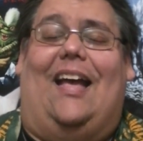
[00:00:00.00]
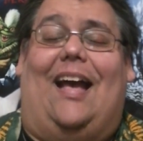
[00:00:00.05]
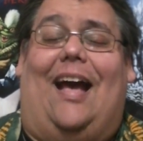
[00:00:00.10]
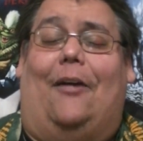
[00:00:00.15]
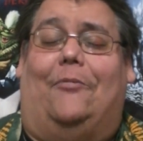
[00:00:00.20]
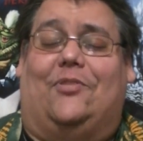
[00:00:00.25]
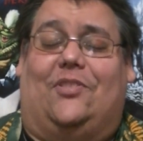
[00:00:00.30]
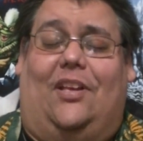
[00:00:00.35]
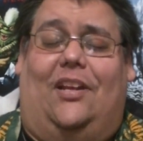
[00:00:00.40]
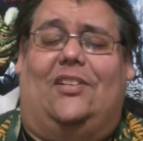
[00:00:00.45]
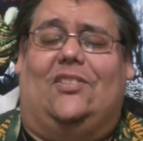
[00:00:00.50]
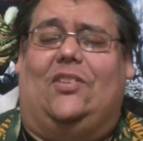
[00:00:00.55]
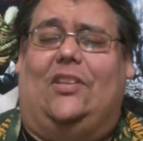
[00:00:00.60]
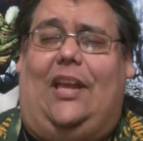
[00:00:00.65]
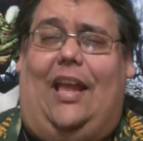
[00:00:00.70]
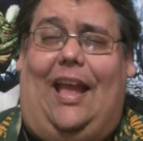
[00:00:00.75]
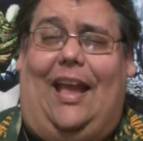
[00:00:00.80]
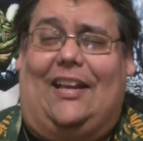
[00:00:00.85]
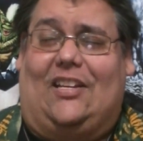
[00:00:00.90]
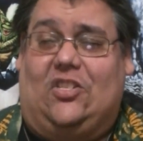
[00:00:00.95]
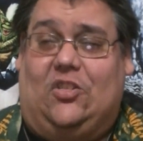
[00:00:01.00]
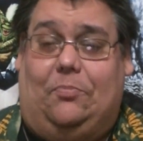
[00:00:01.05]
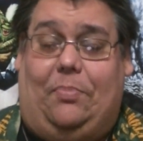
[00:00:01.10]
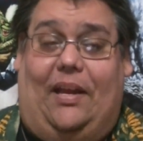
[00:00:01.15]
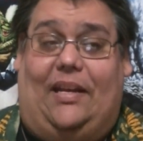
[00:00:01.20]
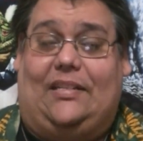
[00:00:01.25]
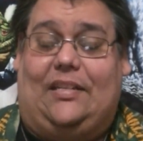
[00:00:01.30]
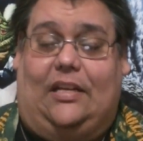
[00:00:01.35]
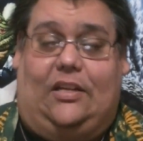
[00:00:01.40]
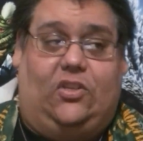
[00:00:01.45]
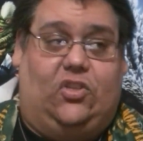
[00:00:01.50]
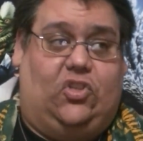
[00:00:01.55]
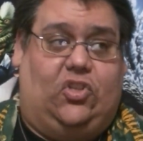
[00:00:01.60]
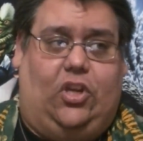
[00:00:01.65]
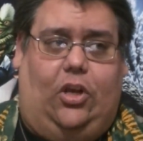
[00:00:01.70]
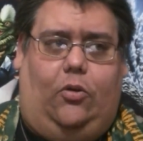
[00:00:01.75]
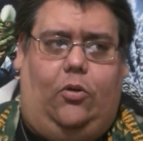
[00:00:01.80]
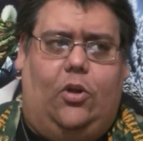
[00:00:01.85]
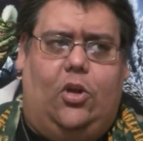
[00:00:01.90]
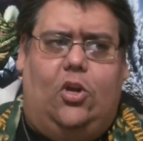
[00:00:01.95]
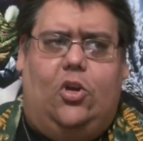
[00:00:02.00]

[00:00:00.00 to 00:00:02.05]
I was honestly expecting. So,